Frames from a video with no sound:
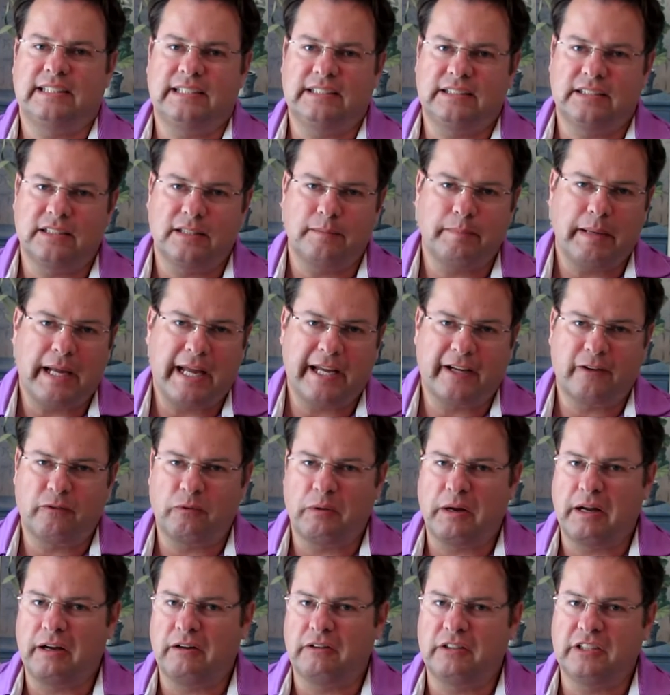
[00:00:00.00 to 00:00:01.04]
into the
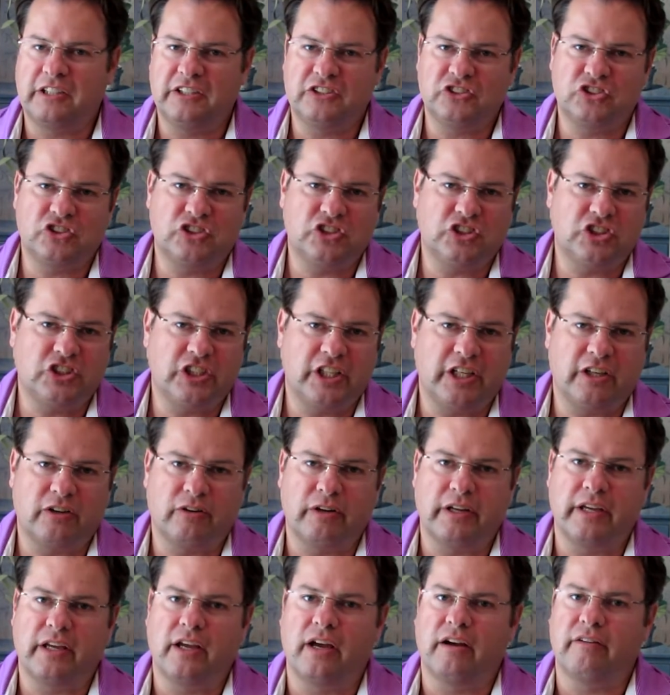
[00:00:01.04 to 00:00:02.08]
background is the
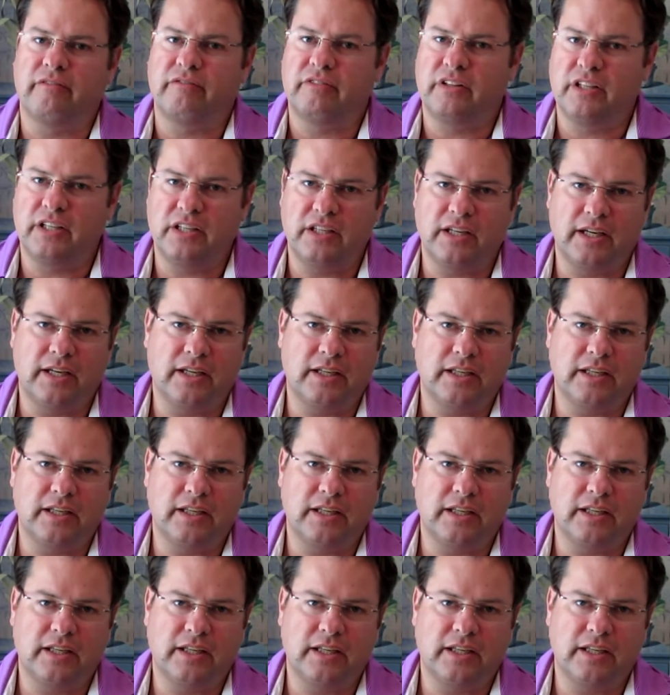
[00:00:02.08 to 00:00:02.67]
sherry of the